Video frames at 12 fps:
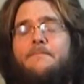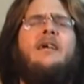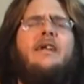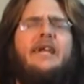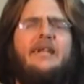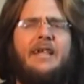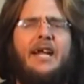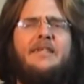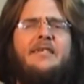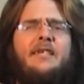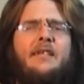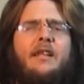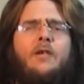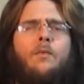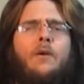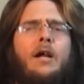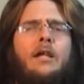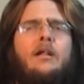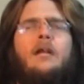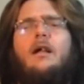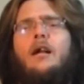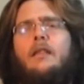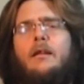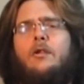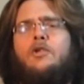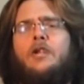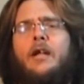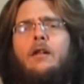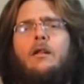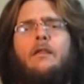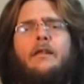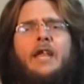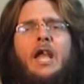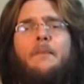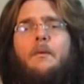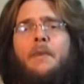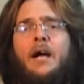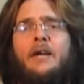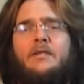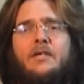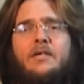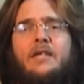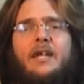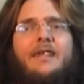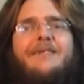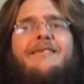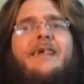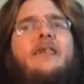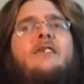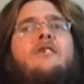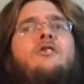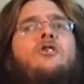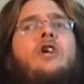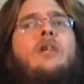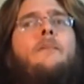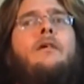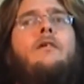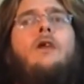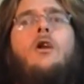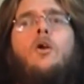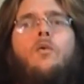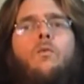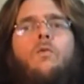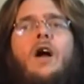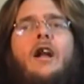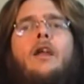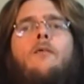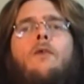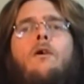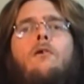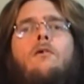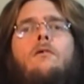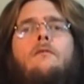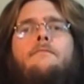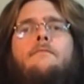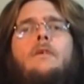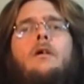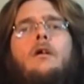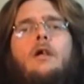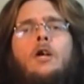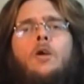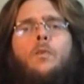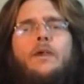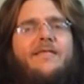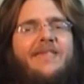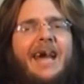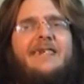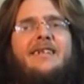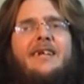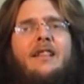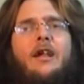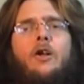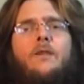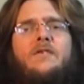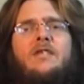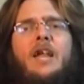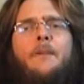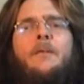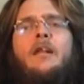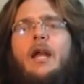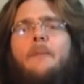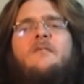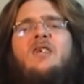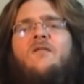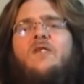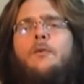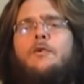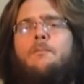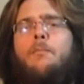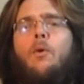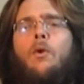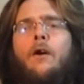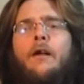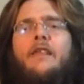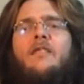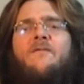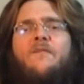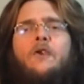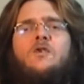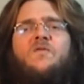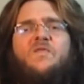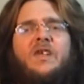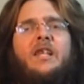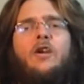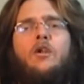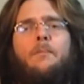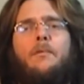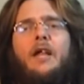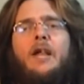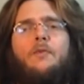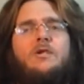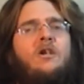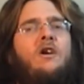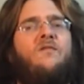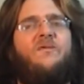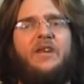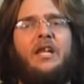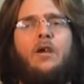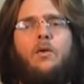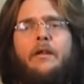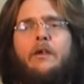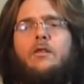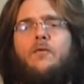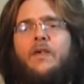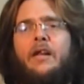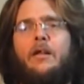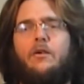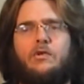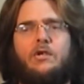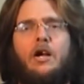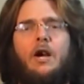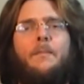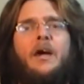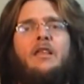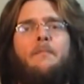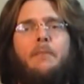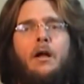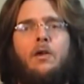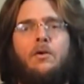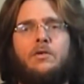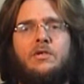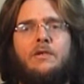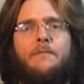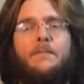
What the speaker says: In 1981, a little channel on the cable boxes stated, "Ladies and gentlemen, rock and roll." With that declarative statement, MTV was born, and the first video to play was called "Video Killed the Radio Star" by the Buggles.